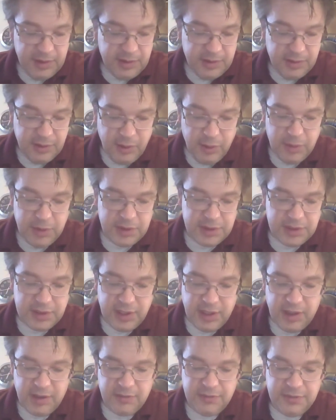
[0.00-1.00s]
Notice
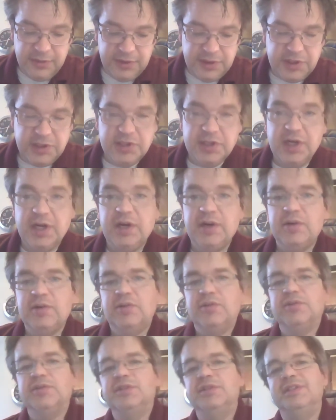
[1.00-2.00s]
how
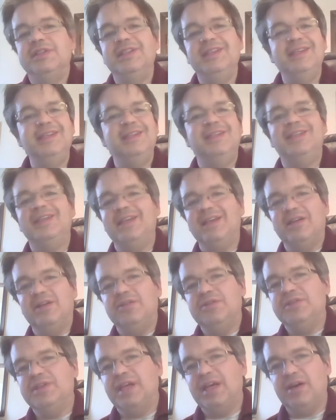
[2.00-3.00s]
Fitzgerald
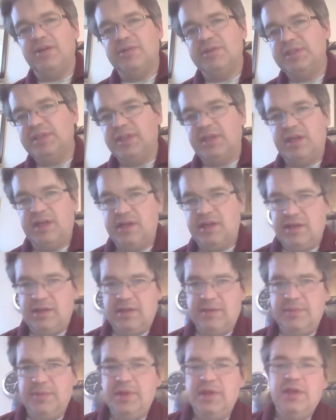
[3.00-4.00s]
details how
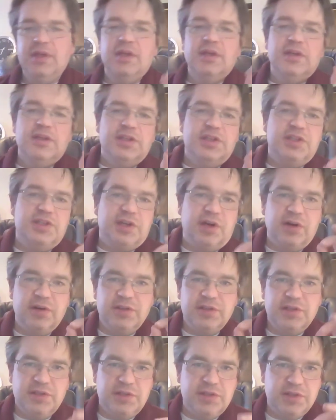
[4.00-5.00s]
Tom
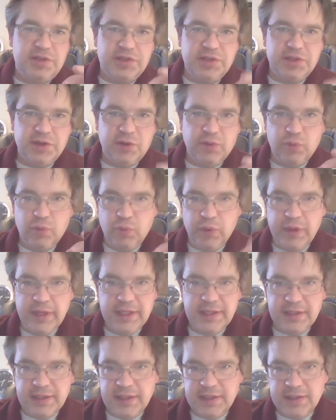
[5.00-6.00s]
starts to show
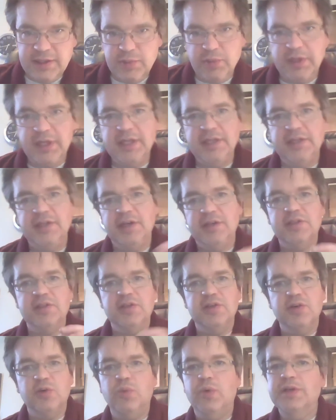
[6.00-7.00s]
weakness when he
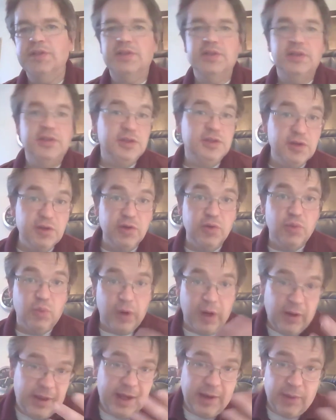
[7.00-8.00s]
doesn't know what do
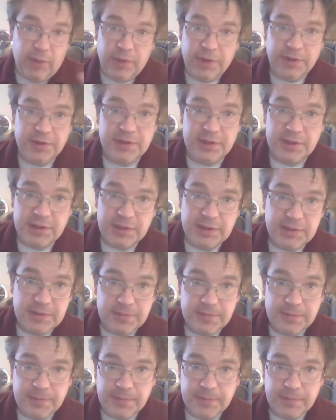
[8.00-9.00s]
while at Wilson's.
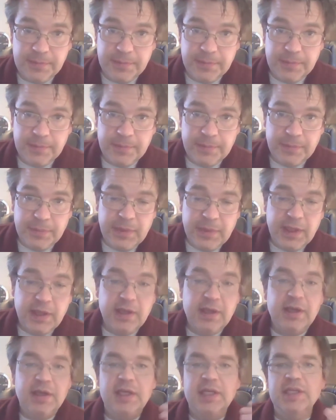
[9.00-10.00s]

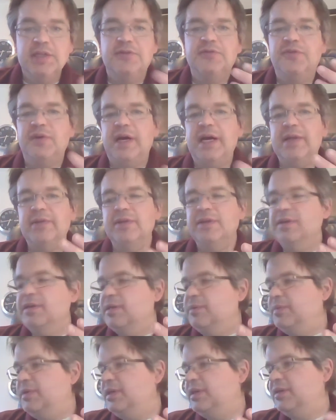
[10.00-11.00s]
He's finally
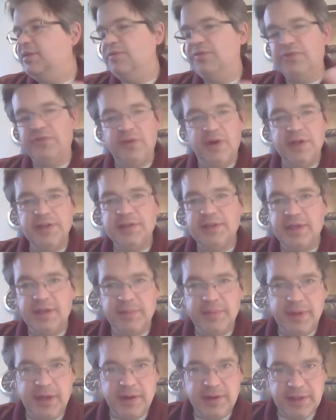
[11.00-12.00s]
going to be confronted
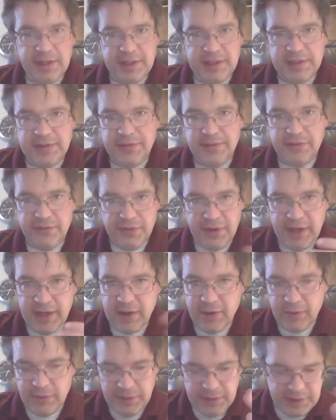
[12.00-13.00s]
about his
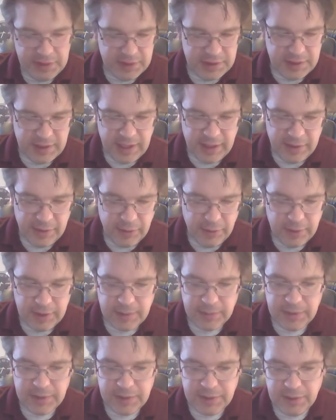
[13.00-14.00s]
affair, and this is now
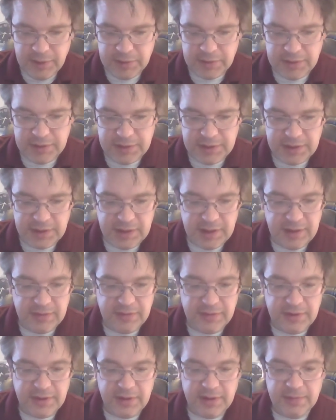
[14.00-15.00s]
going to be hugely
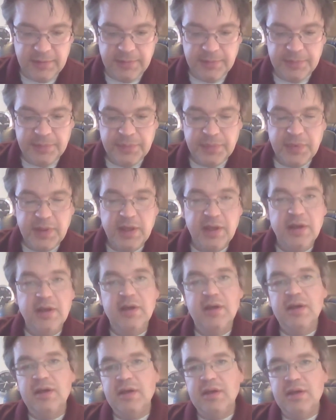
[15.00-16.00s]
significant.
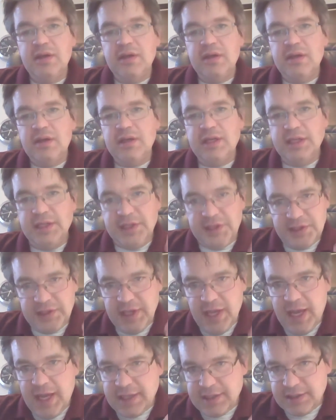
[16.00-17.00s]
He
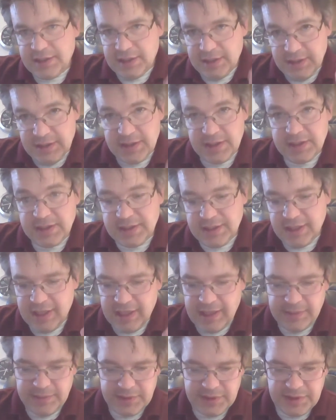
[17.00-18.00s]
says, and this is
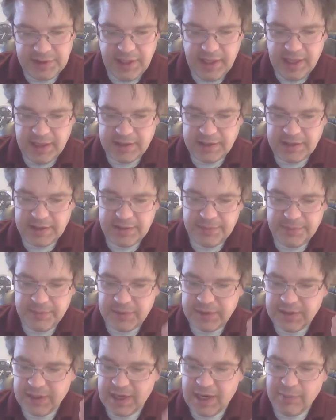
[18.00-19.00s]
Tom says,
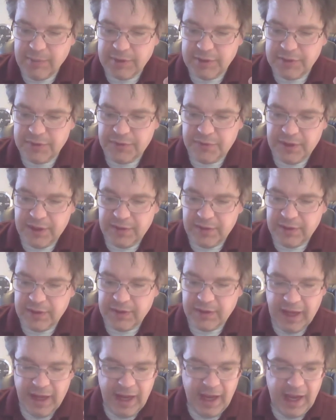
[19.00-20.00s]
Tom was
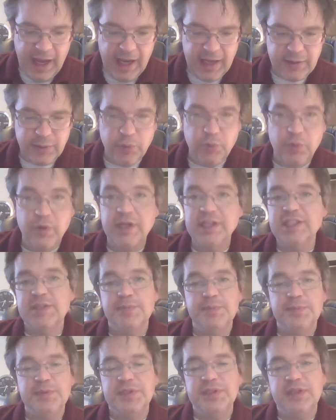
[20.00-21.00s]
feeling the hot
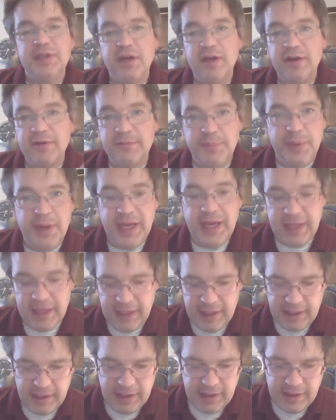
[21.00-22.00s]
wisps of
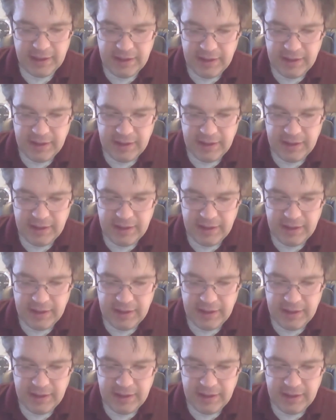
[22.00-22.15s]
panic.